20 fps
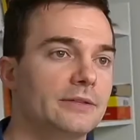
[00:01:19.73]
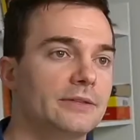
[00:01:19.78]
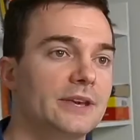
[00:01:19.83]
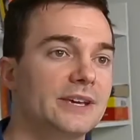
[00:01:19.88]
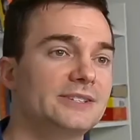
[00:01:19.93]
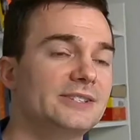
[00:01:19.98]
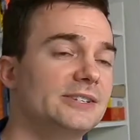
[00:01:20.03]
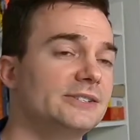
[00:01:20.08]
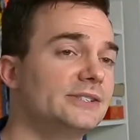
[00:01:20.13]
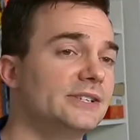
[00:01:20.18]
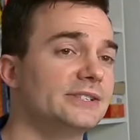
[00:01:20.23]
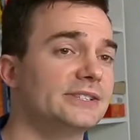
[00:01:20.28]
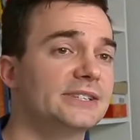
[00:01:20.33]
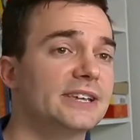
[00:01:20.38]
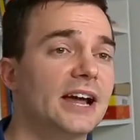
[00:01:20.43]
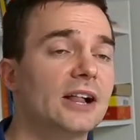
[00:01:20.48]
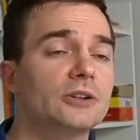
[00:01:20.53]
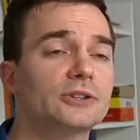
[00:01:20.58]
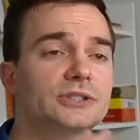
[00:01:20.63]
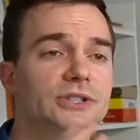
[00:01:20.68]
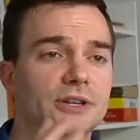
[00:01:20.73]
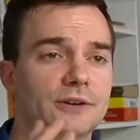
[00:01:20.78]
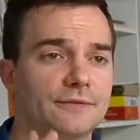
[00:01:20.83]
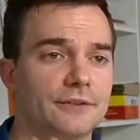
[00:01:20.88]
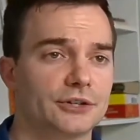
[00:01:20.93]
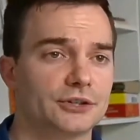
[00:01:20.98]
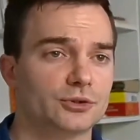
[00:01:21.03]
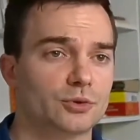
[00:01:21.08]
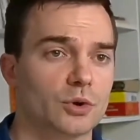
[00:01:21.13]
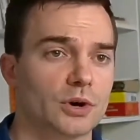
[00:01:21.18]
This is the skeleton of
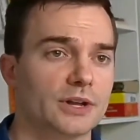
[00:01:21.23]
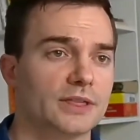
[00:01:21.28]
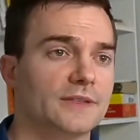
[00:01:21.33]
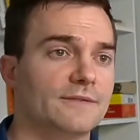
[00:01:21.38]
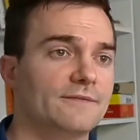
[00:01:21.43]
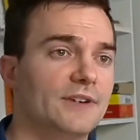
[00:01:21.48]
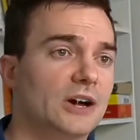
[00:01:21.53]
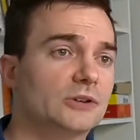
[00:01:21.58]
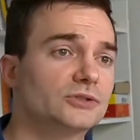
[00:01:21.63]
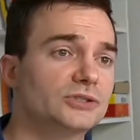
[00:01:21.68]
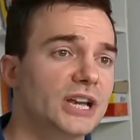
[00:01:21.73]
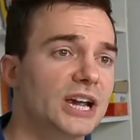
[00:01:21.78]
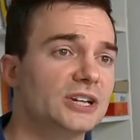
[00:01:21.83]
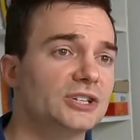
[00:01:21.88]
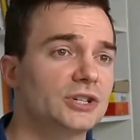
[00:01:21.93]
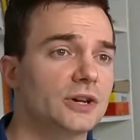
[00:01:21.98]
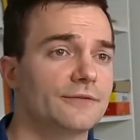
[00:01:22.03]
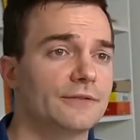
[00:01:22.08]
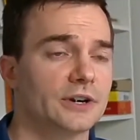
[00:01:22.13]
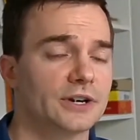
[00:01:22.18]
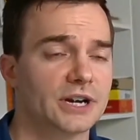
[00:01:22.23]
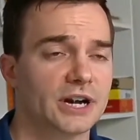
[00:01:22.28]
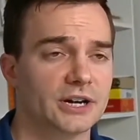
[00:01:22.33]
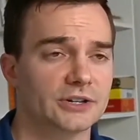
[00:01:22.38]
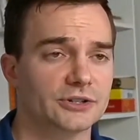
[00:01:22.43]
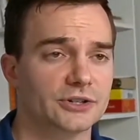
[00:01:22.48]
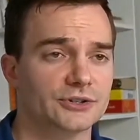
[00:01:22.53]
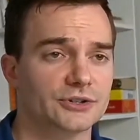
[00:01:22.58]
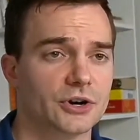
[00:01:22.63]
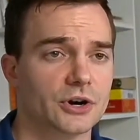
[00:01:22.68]
your story, the foundation of your
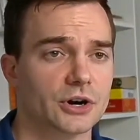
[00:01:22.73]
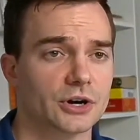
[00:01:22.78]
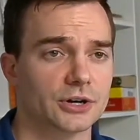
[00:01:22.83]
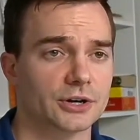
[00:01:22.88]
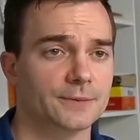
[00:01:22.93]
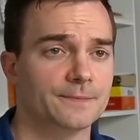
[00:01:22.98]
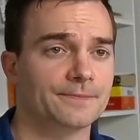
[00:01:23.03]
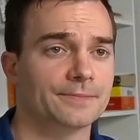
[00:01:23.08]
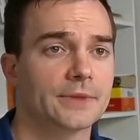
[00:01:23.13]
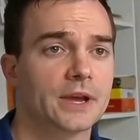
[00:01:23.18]
character's arc.